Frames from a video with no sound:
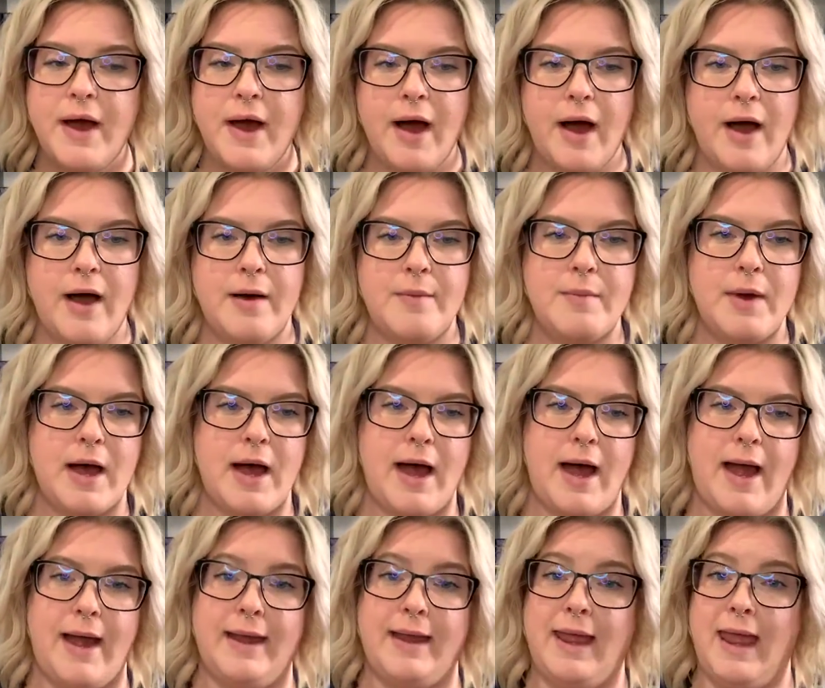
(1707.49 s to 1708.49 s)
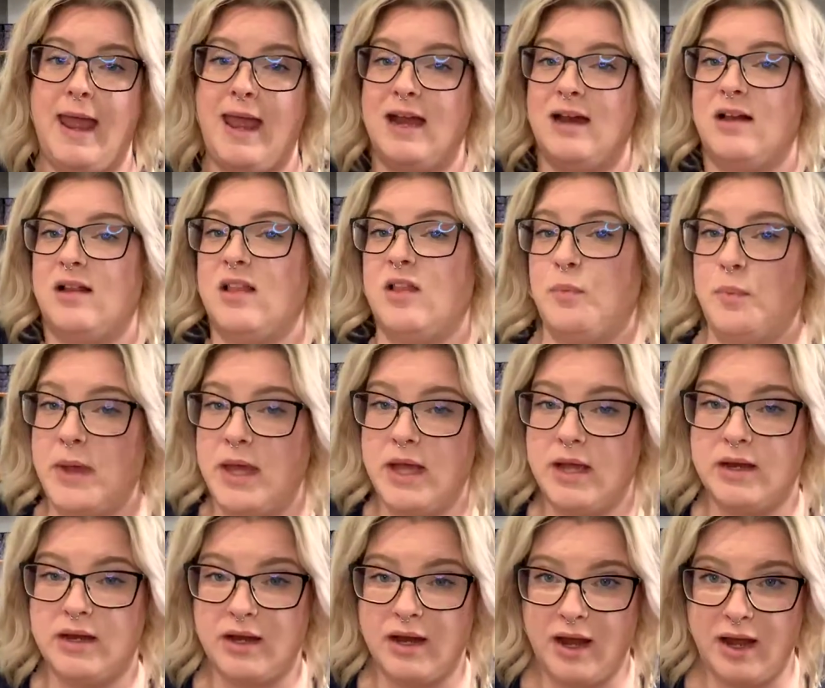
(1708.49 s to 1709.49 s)
I can't
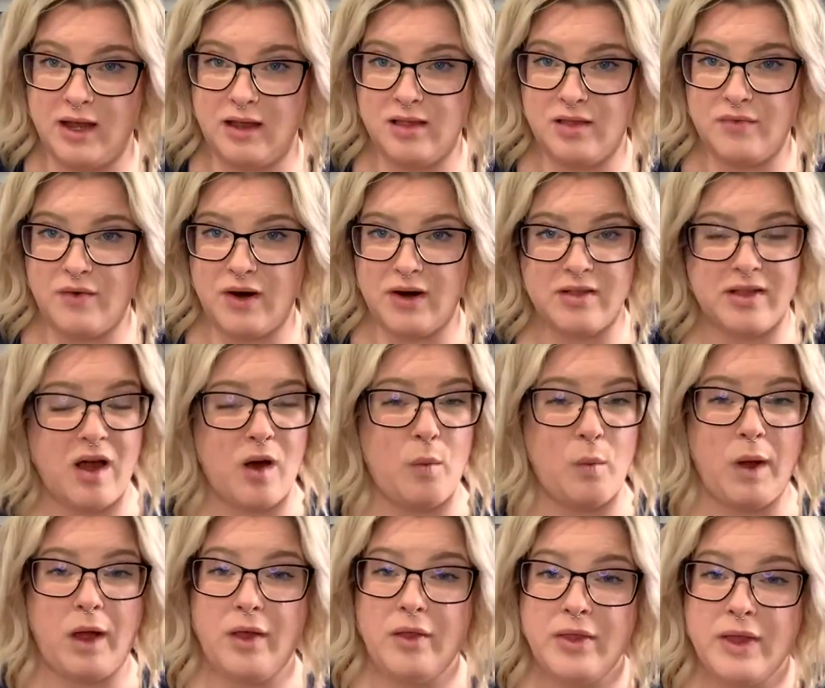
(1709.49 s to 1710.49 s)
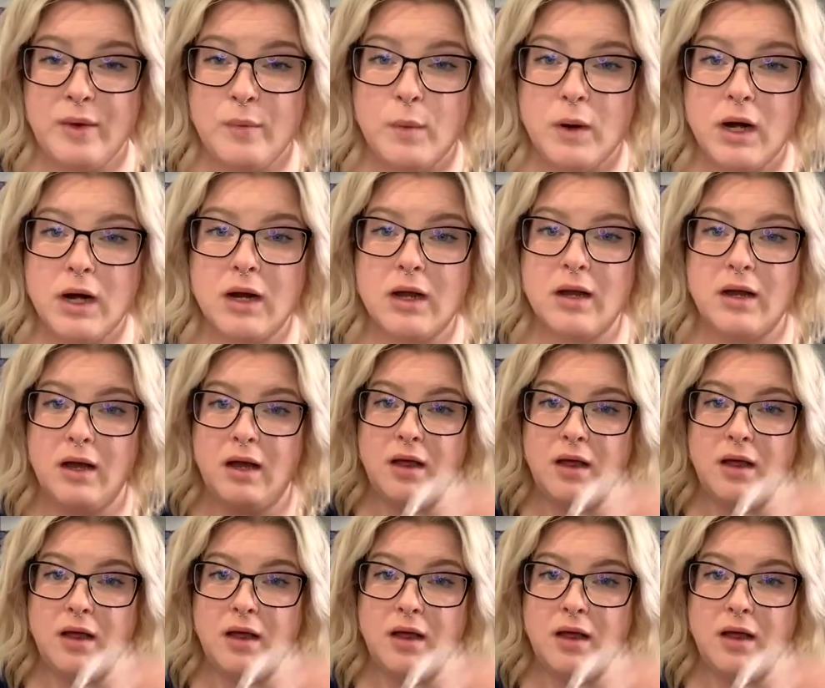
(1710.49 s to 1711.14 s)
speak as far as how well they work.